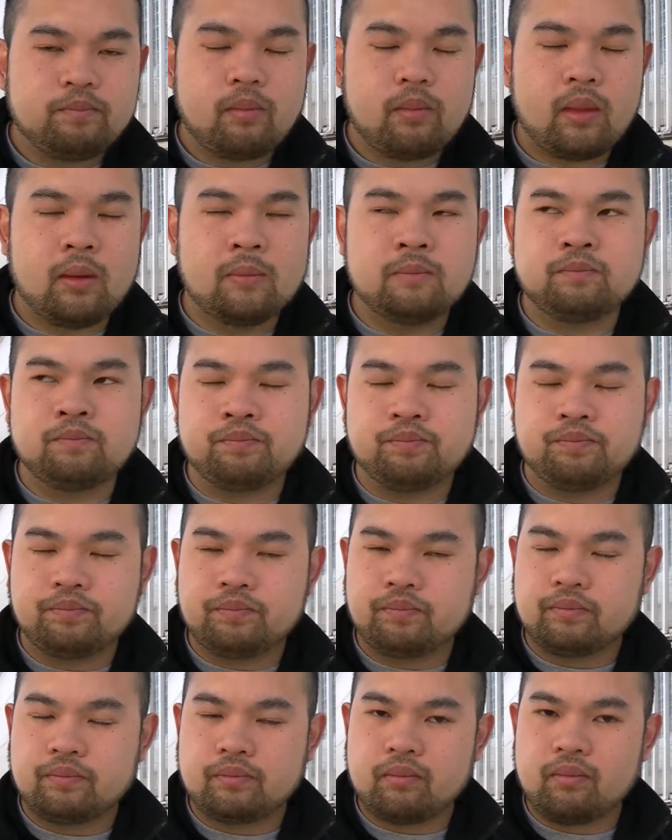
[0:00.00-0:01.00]
Mmm.
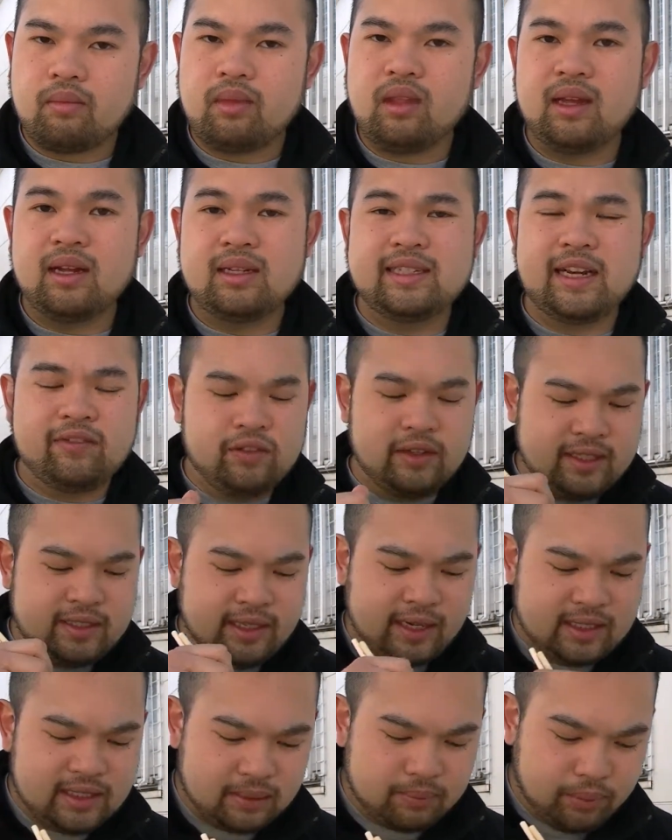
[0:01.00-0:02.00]
Definitely
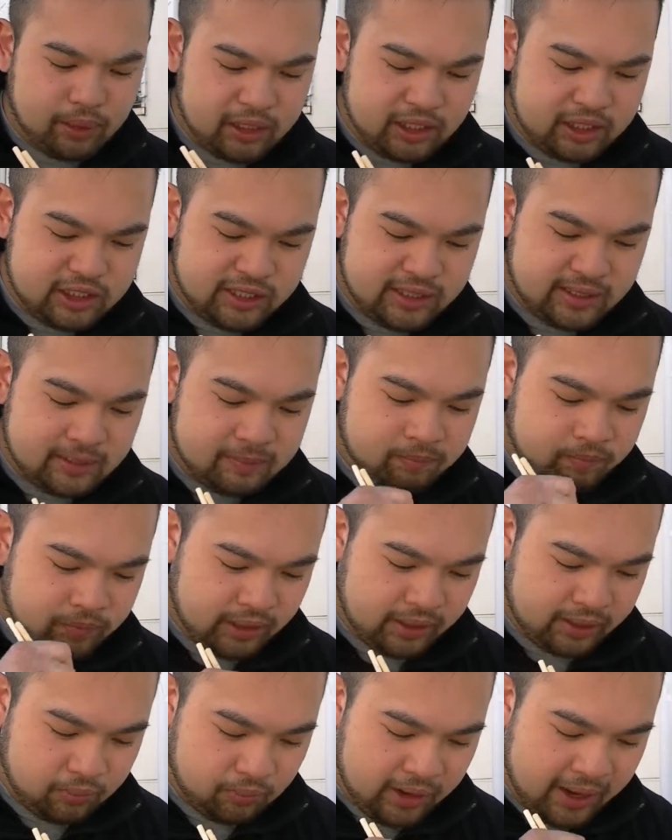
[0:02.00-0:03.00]
tastes like butter chicken.
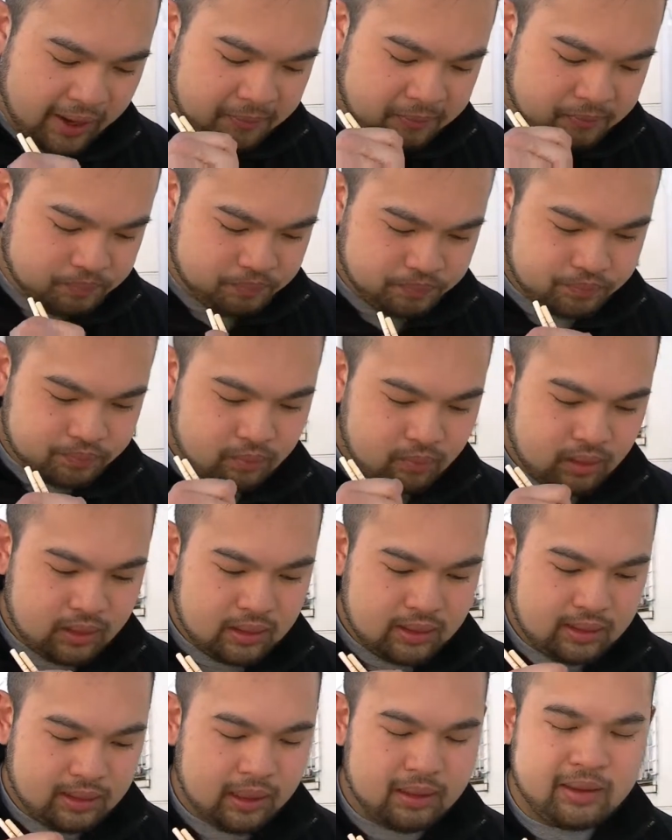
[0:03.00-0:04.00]
Like, wow,
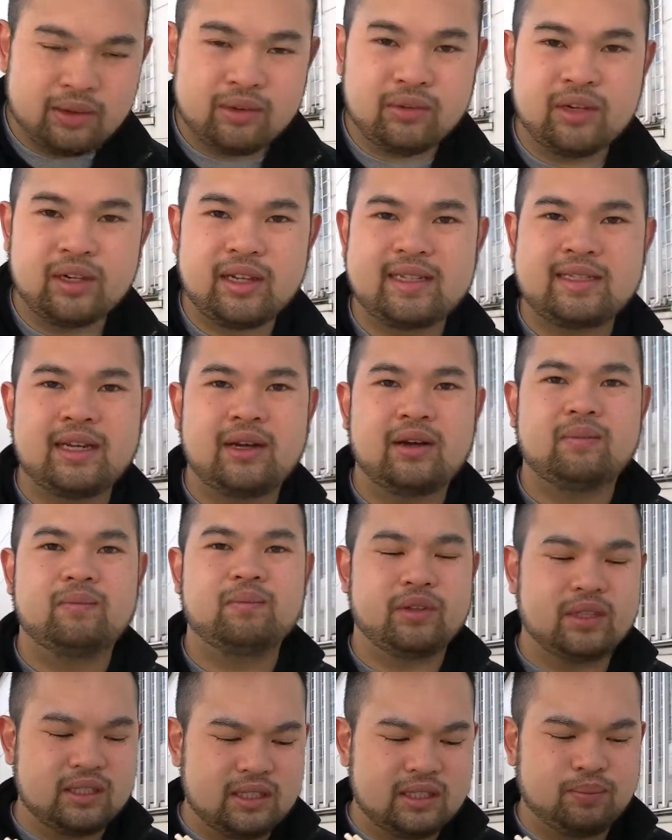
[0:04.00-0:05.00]
I didn't realize how
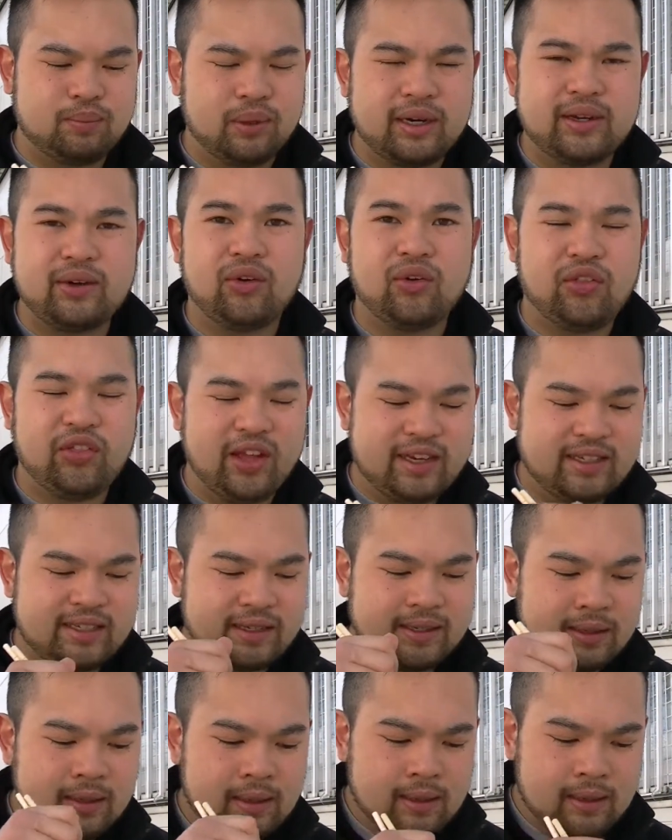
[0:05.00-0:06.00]
this is pretty
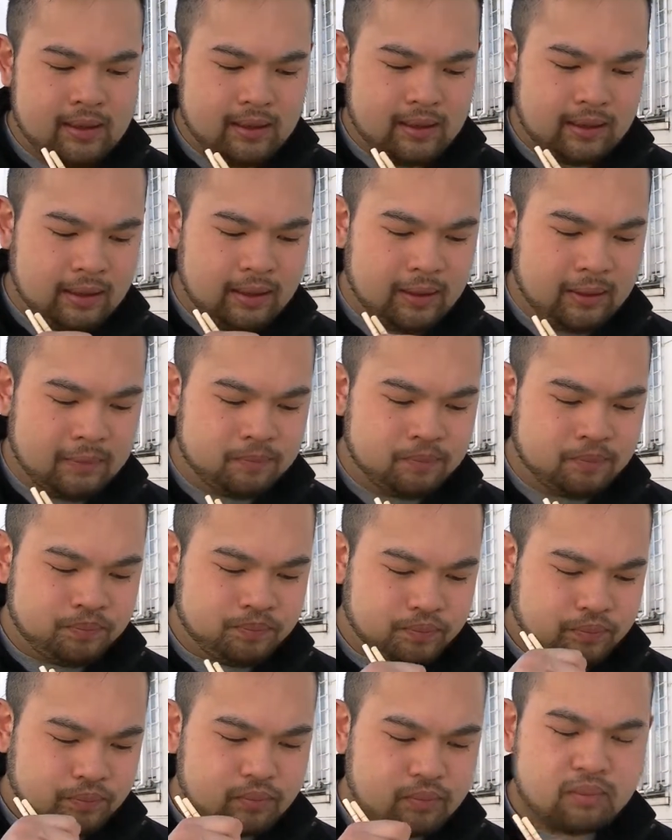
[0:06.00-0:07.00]
authentic.
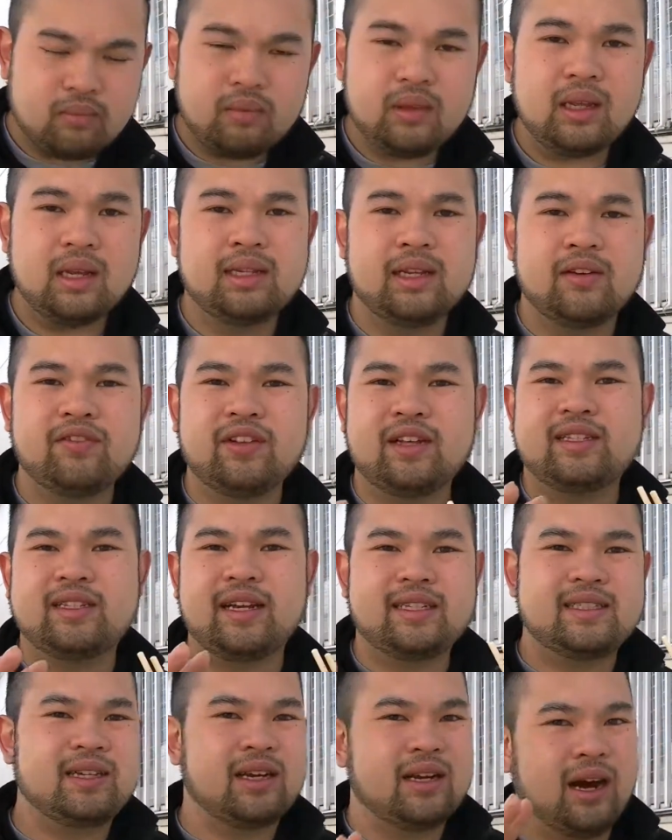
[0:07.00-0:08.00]
Definitely
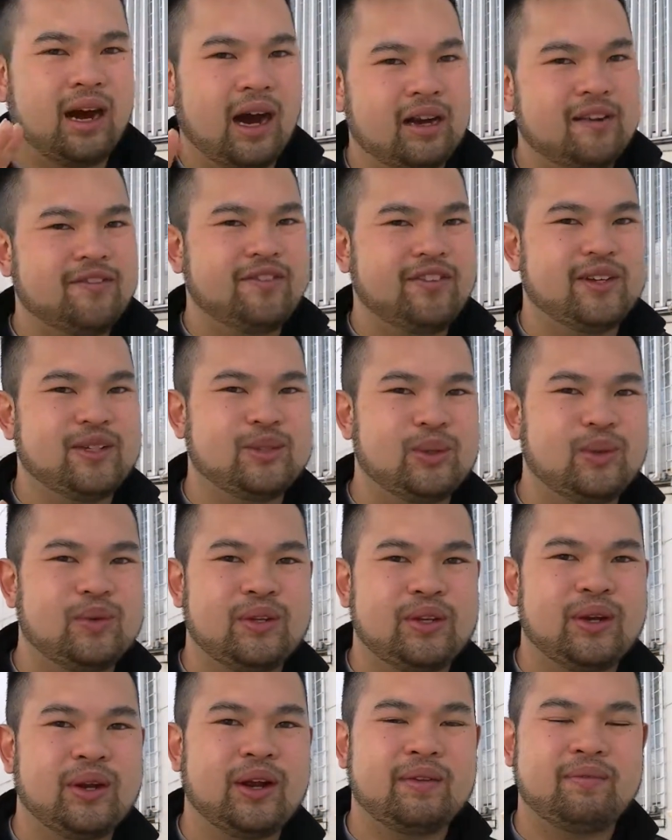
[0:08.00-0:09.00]
tastes kind of artificial,
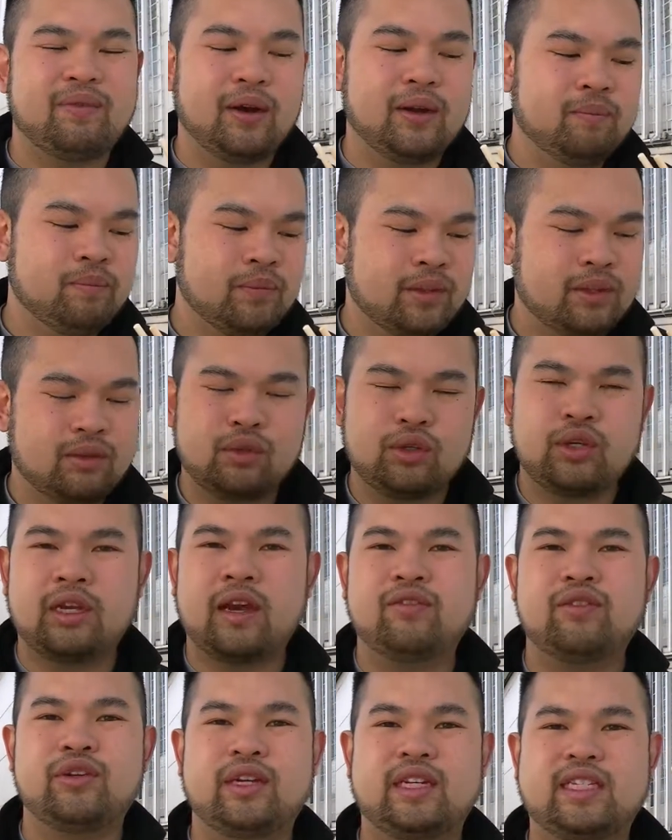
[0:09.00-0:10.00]
you know, but you
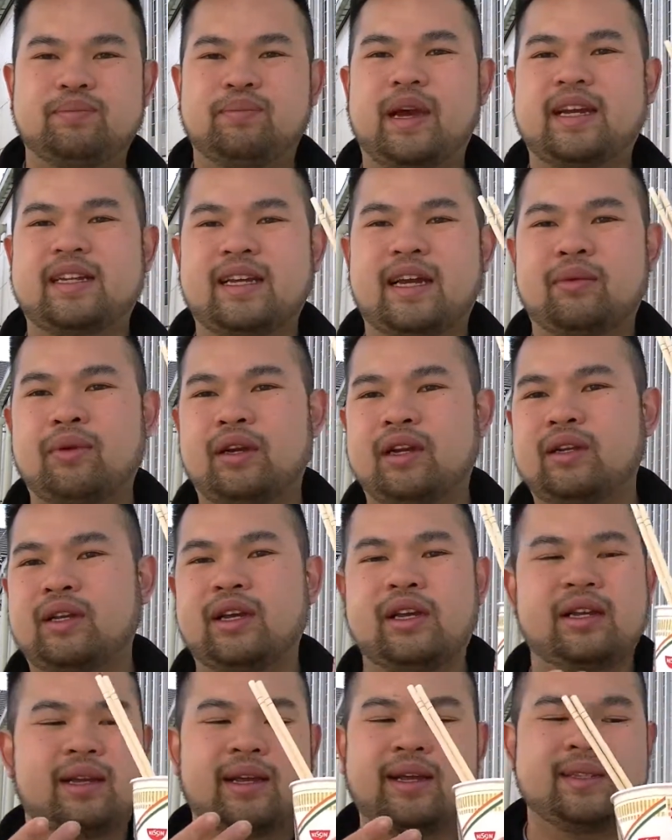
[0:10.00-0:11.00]
have to expect that when you
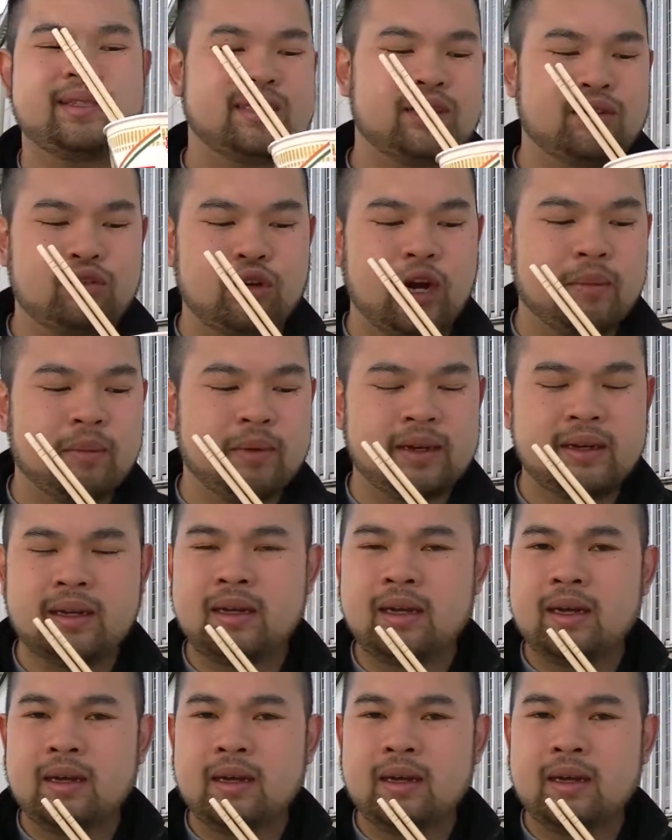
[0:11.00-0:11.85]
eat instant ramen.